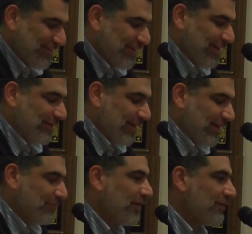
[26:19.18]
And
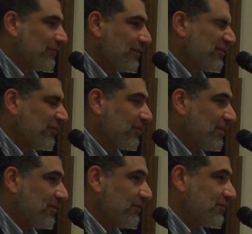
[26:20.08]
I'm not considering
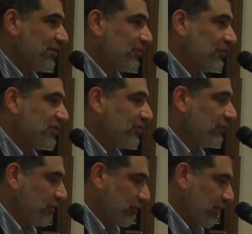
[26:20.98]
myself gender
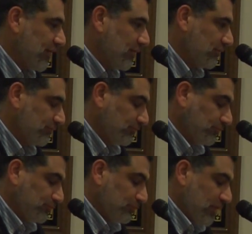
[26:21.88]
fluid right now.
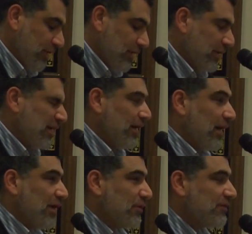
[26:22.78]

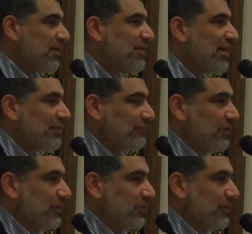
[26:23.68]
I would say that